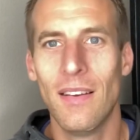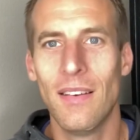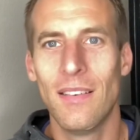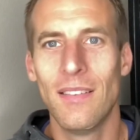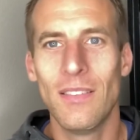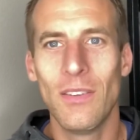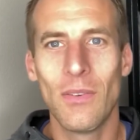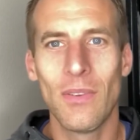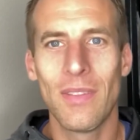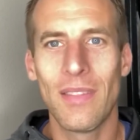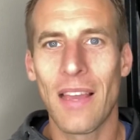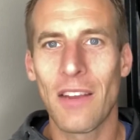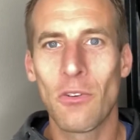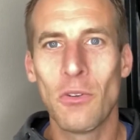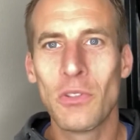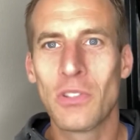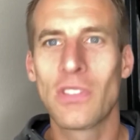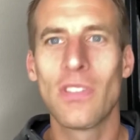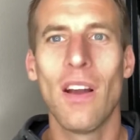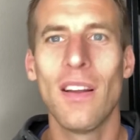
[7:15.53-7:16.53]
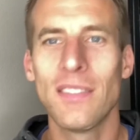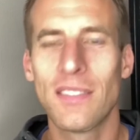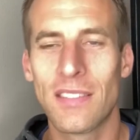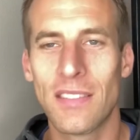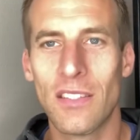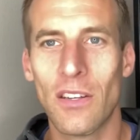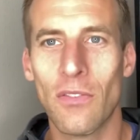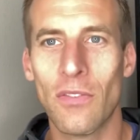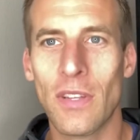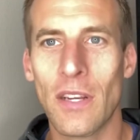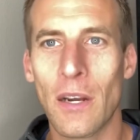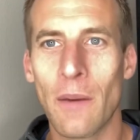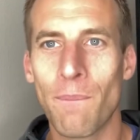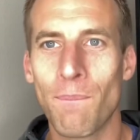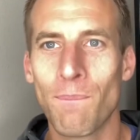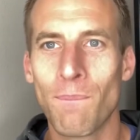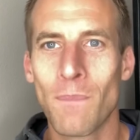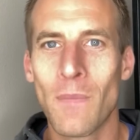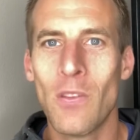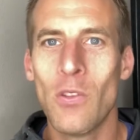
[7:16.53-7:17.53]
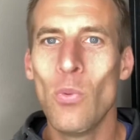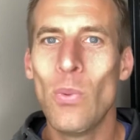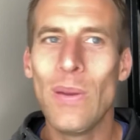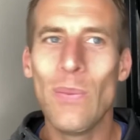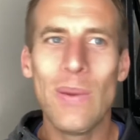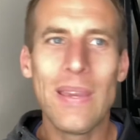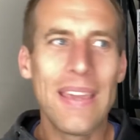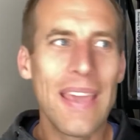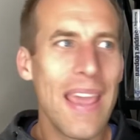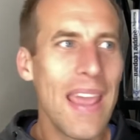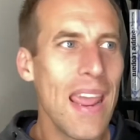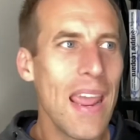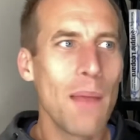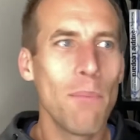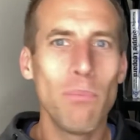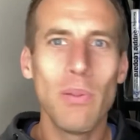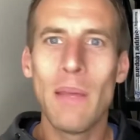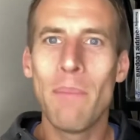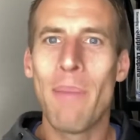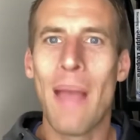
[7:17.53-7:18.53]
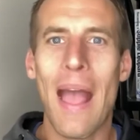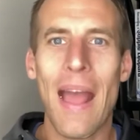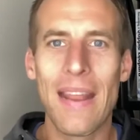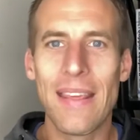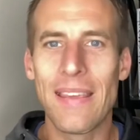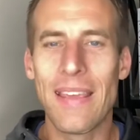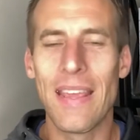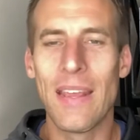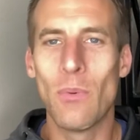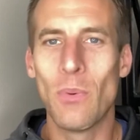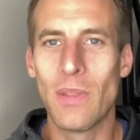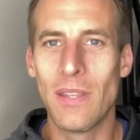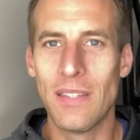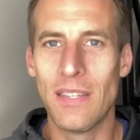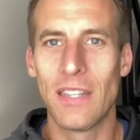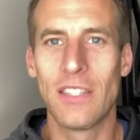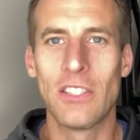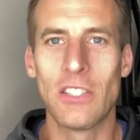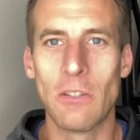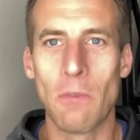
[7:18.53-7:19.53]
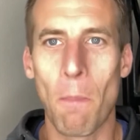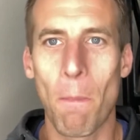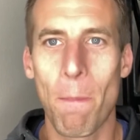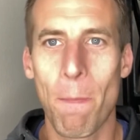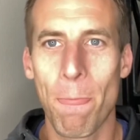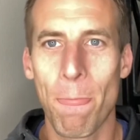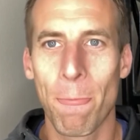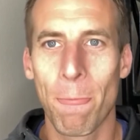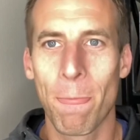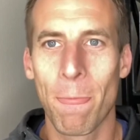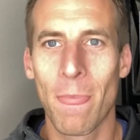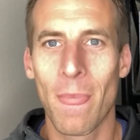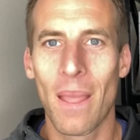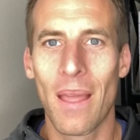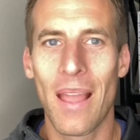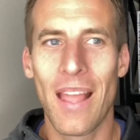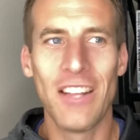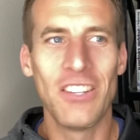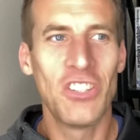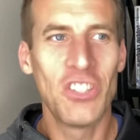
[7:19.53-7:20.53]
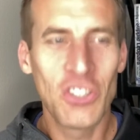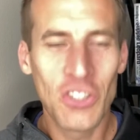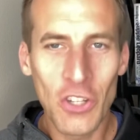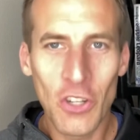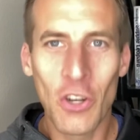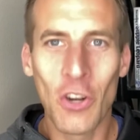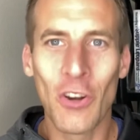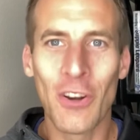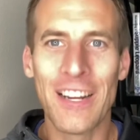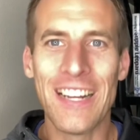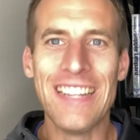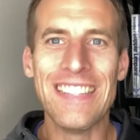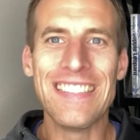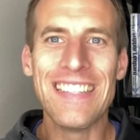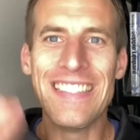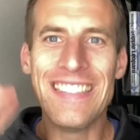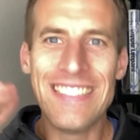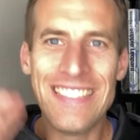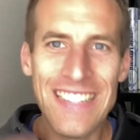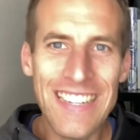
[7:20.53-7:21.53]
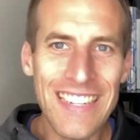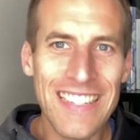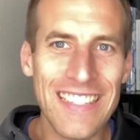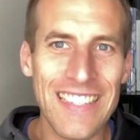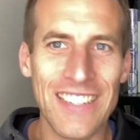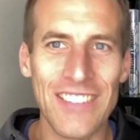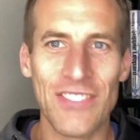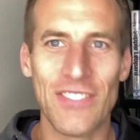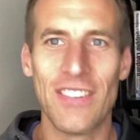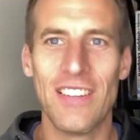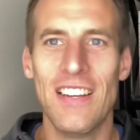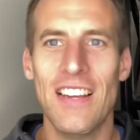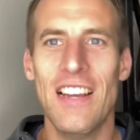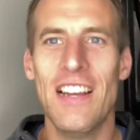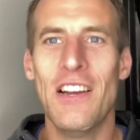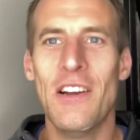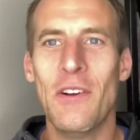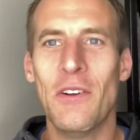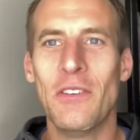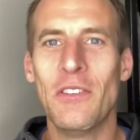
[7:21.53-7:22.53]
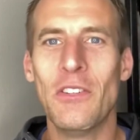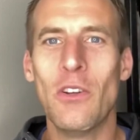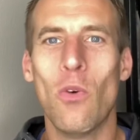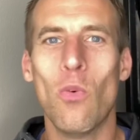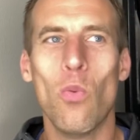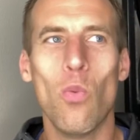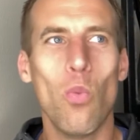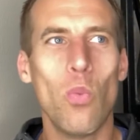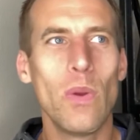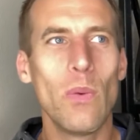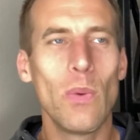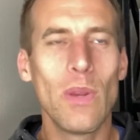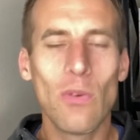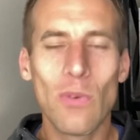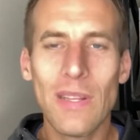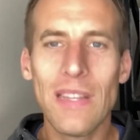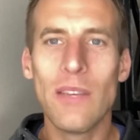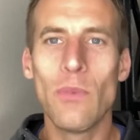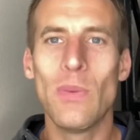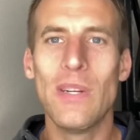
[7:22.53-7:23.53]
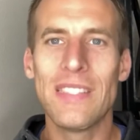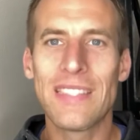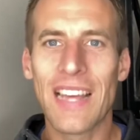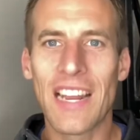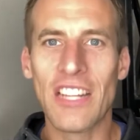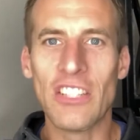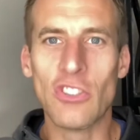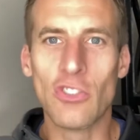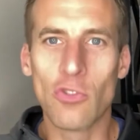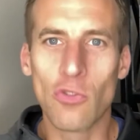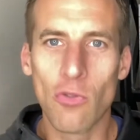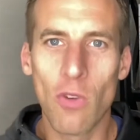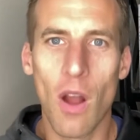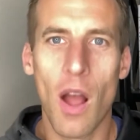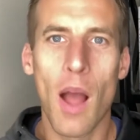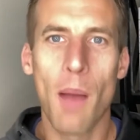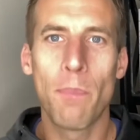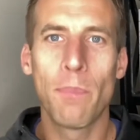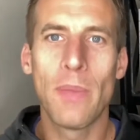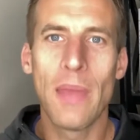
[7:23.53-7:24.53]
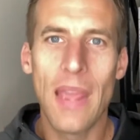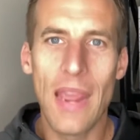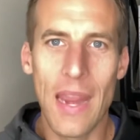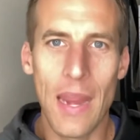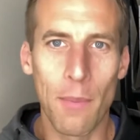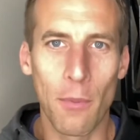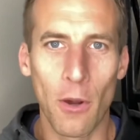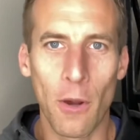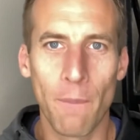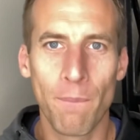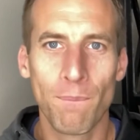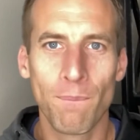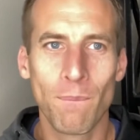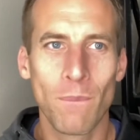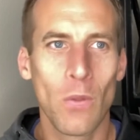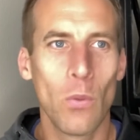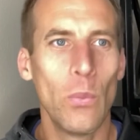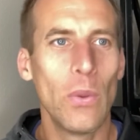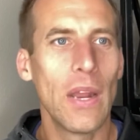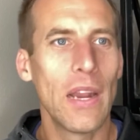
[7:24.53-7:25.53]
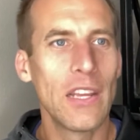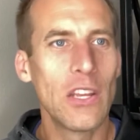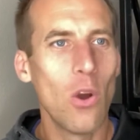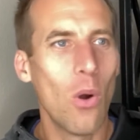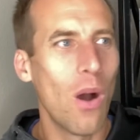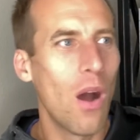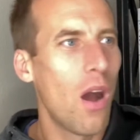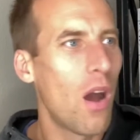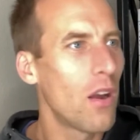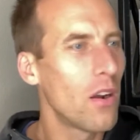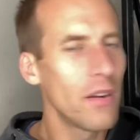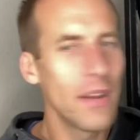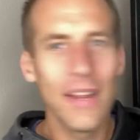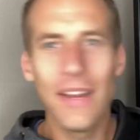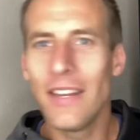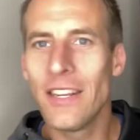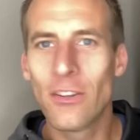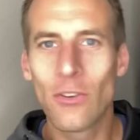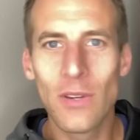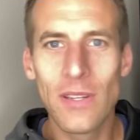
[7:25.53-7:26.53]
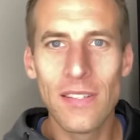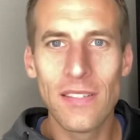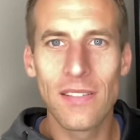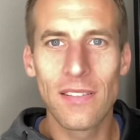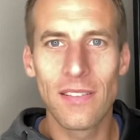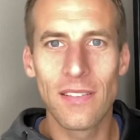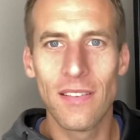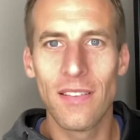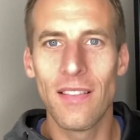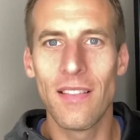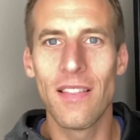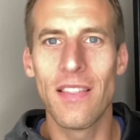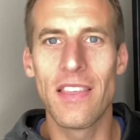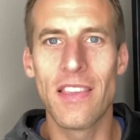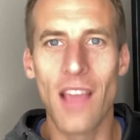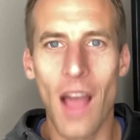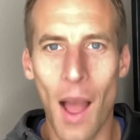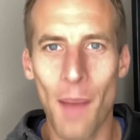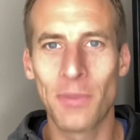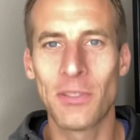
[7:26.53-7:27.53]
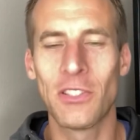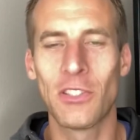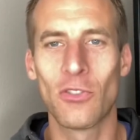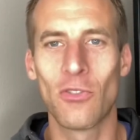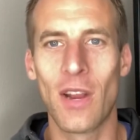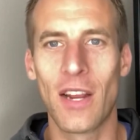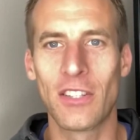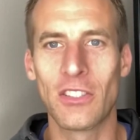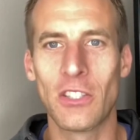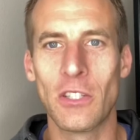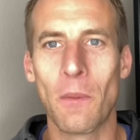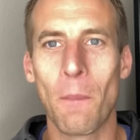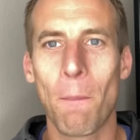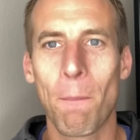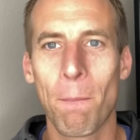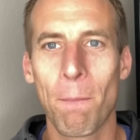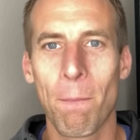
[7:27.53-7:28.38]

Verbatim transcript: you know that croissant sitting over there. You know, we we can't play patty cake with addiction, and sugar is addictive. You know, we, we really we just got to drop the hammer. We got to go 180 degrees the opposite direction